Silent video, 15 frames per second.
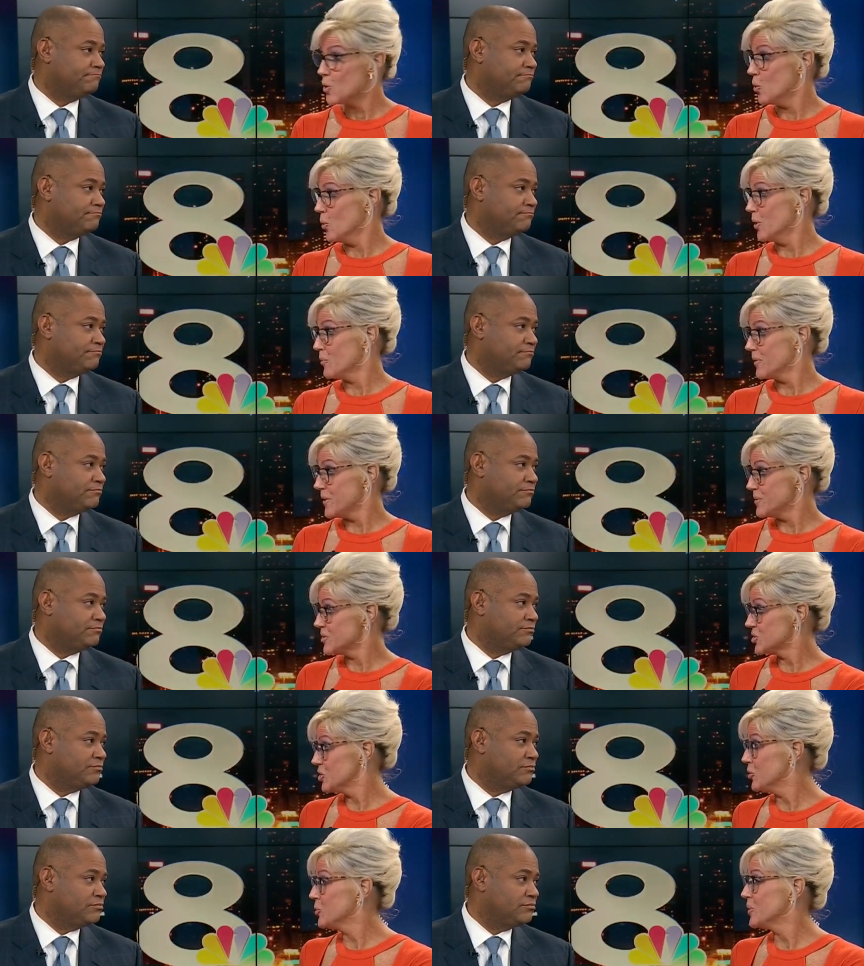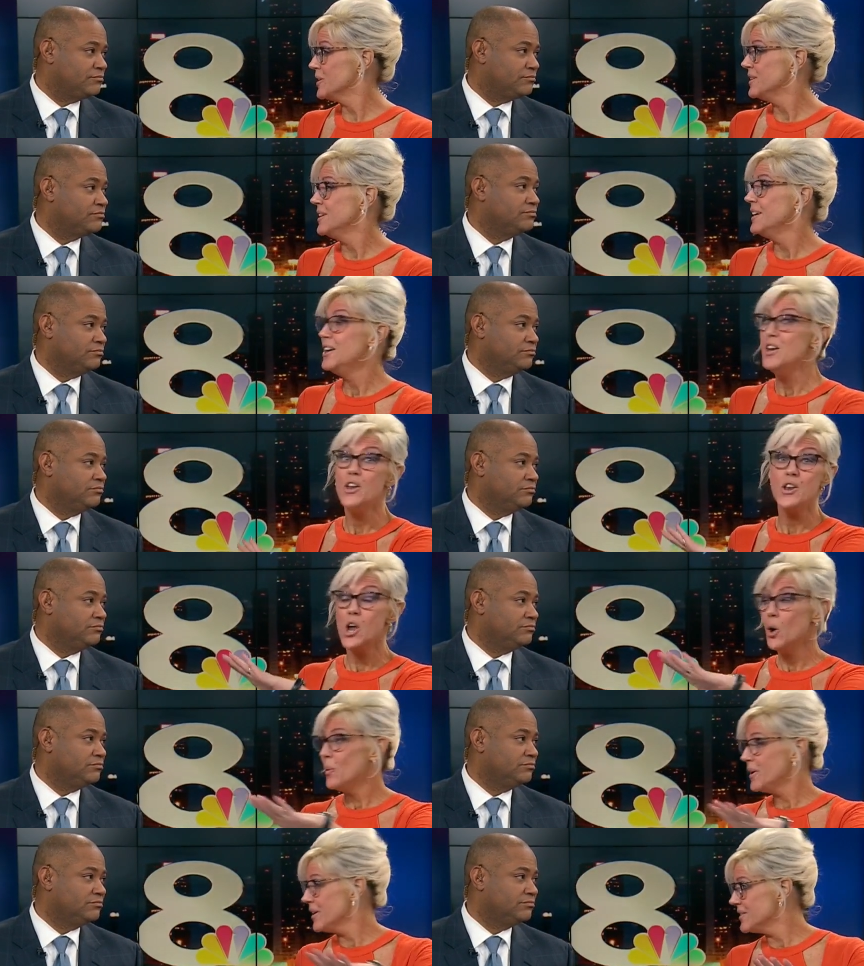Speaker 1: court with those children, mm -hmm.
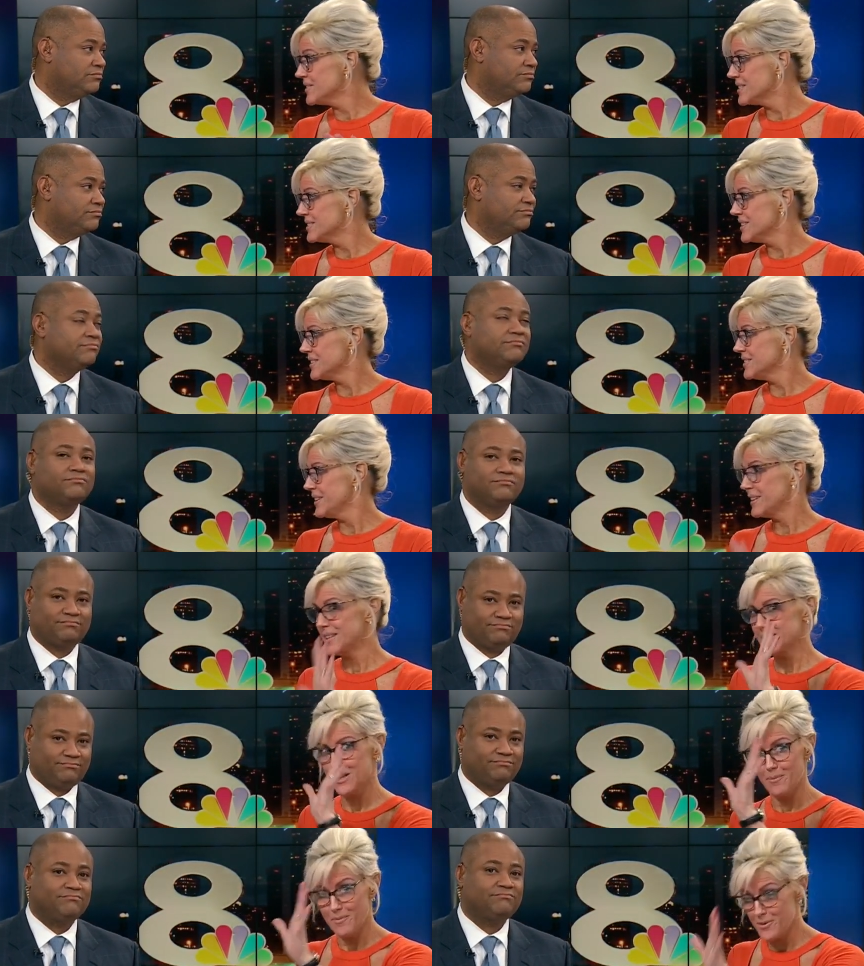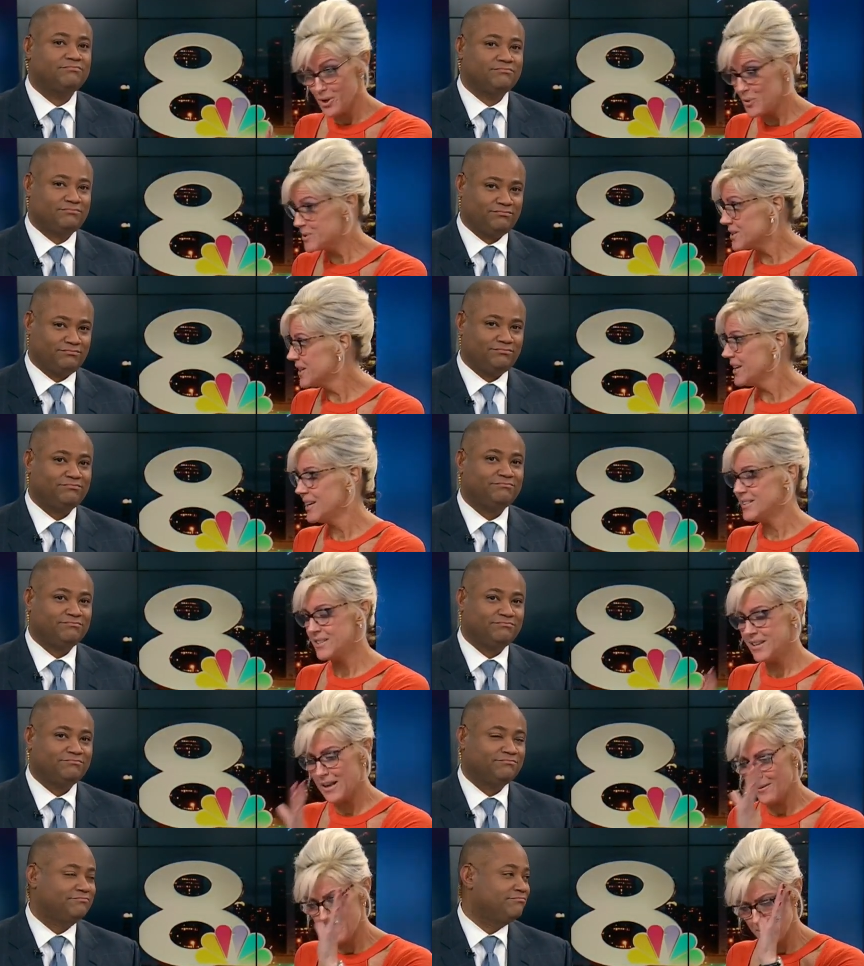no one else existed except those kids.
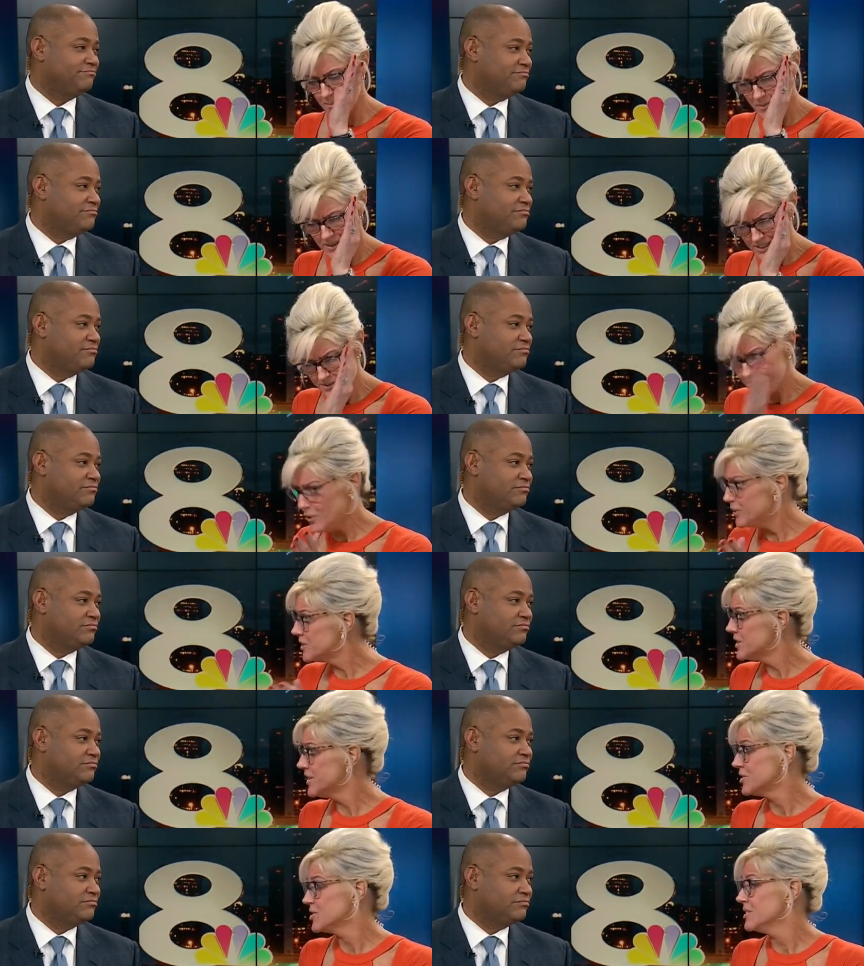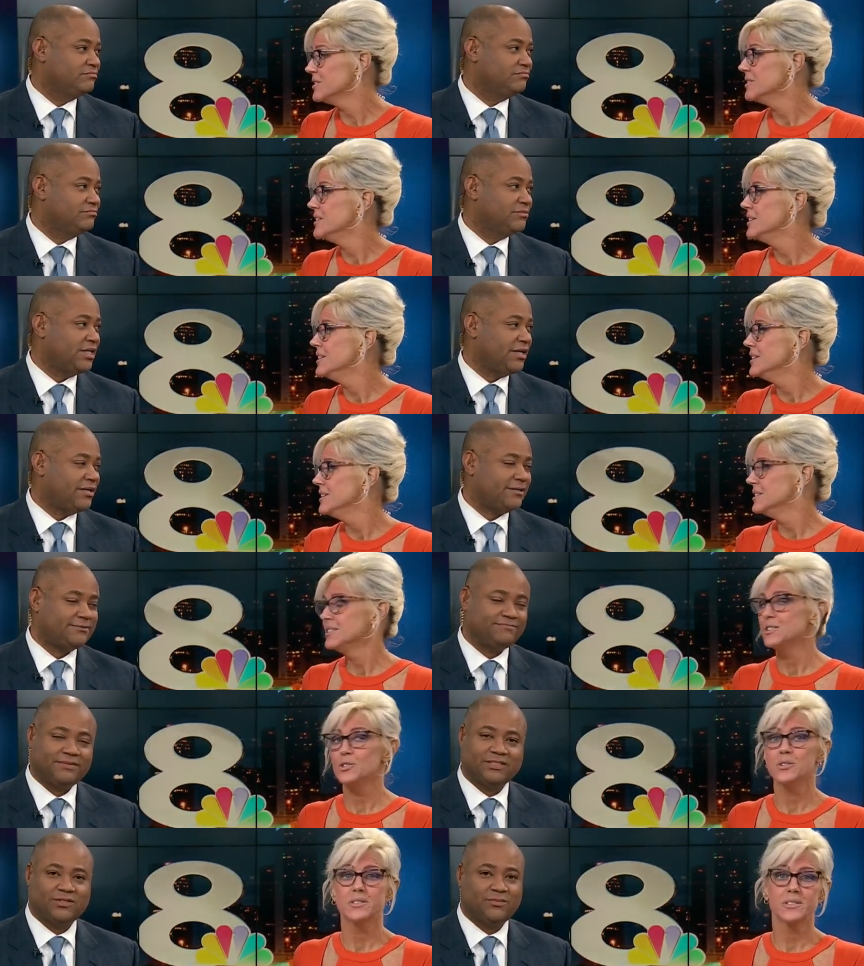He gave them his full attention. Yeah,
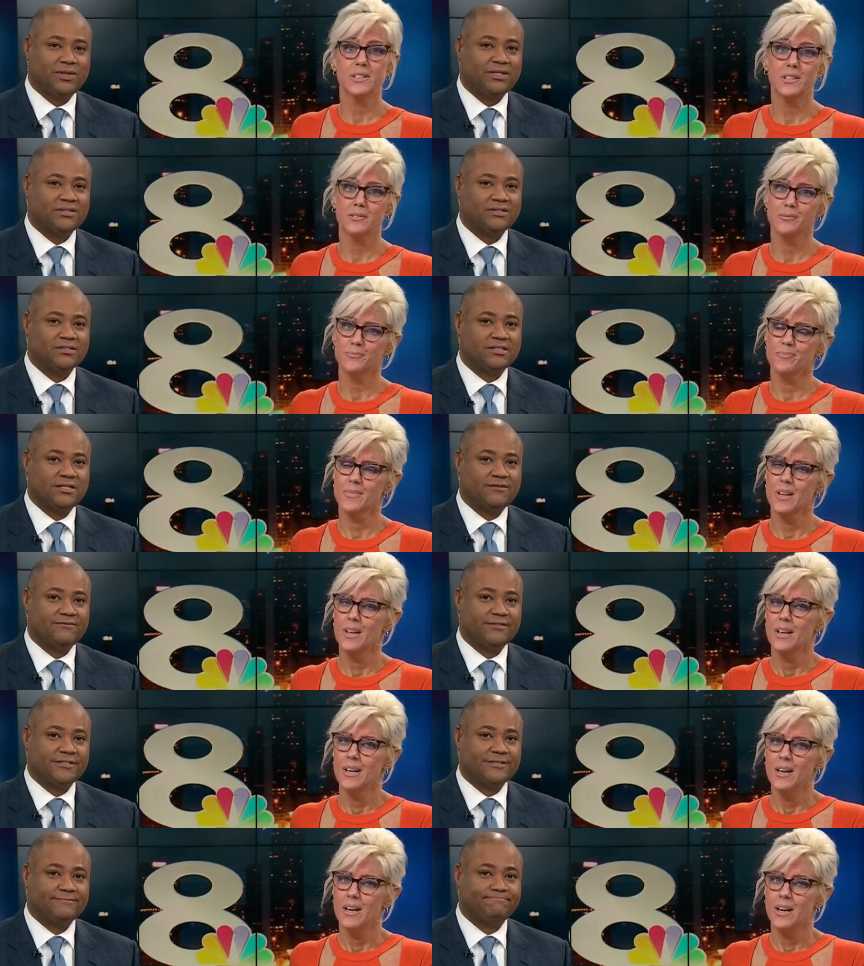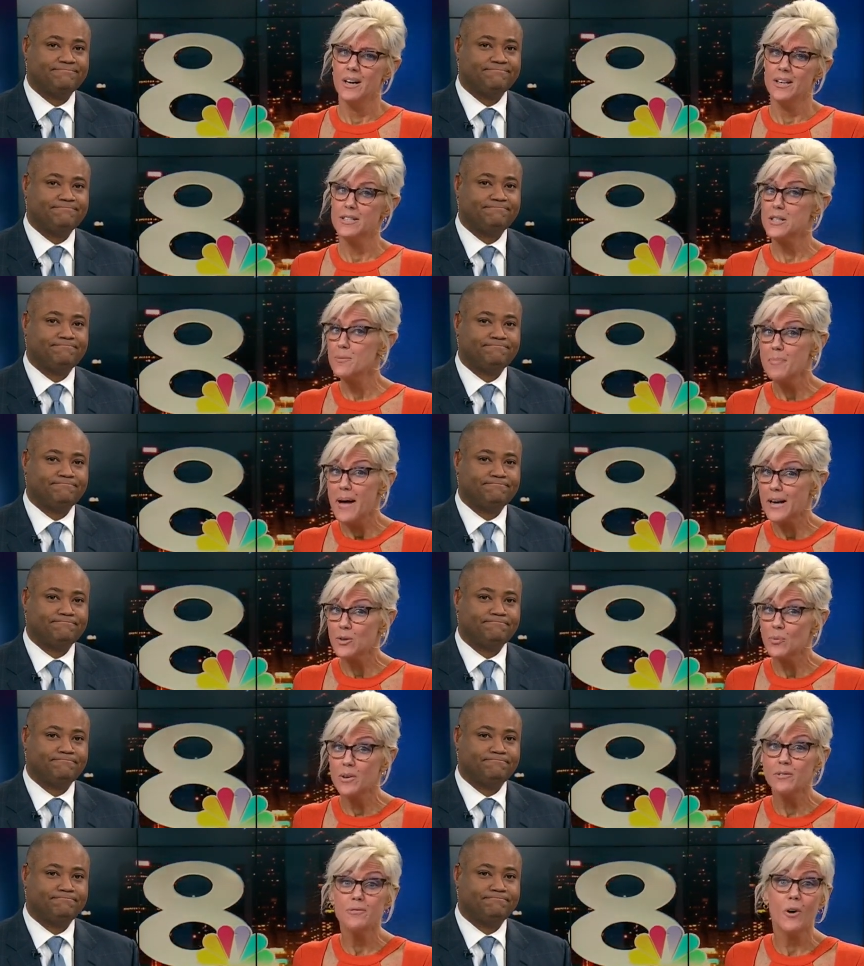it's that's amazing
Speaker 2: stuff. stuff yeah.
Speaker 1: Uh, his
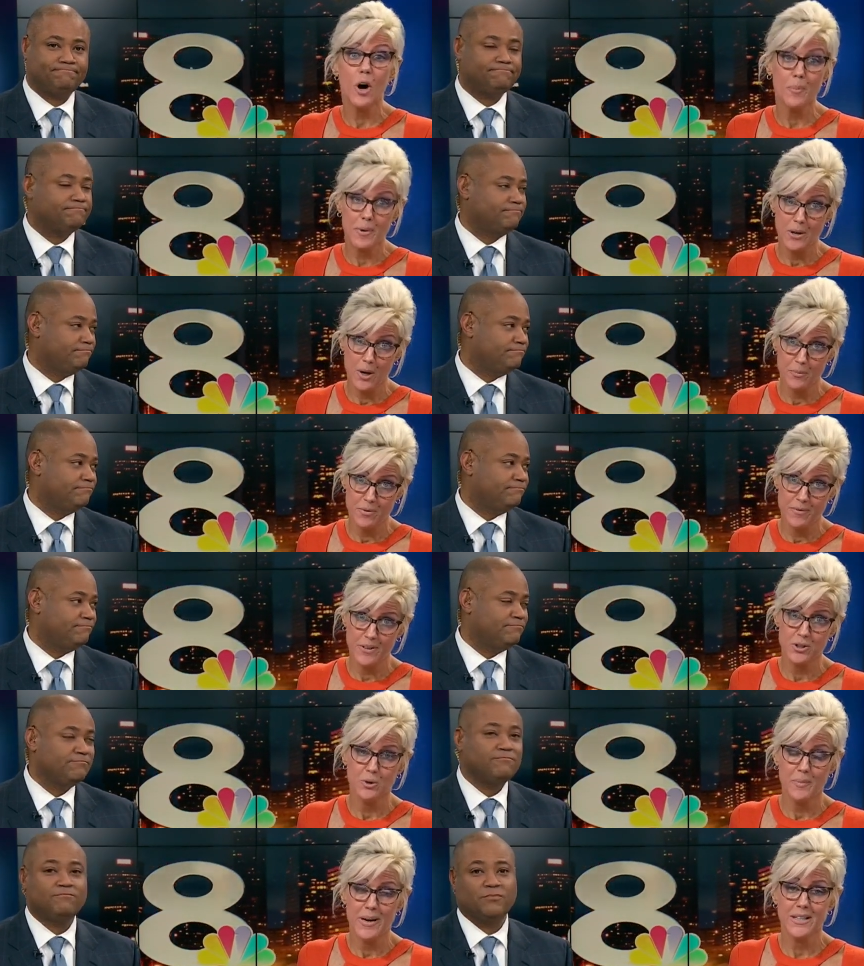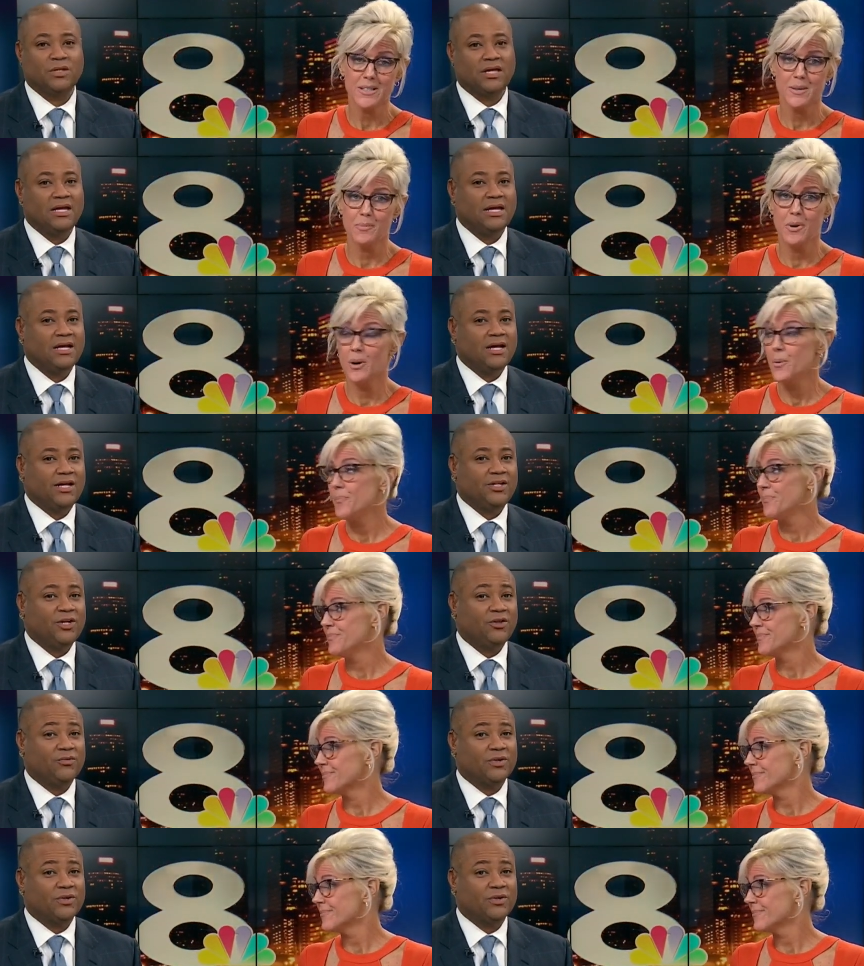impact went far beyond professional basketball. You know,